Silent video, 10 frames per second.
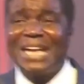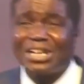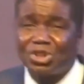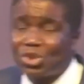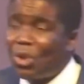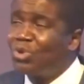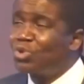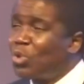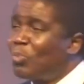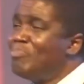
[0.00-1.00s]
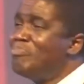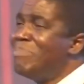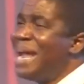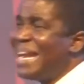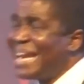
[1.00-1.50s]
has turned to
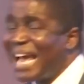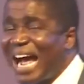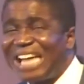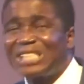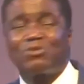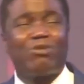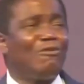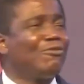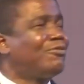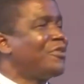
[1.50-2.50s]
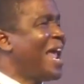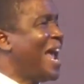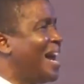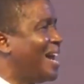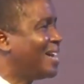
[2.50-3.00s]
many as form
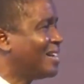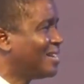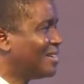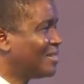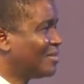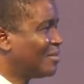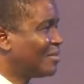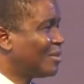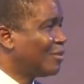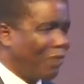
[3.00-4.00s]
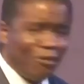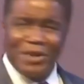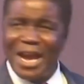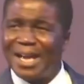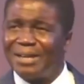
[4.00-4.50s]
fear. Form
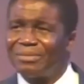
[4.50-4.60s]
fear.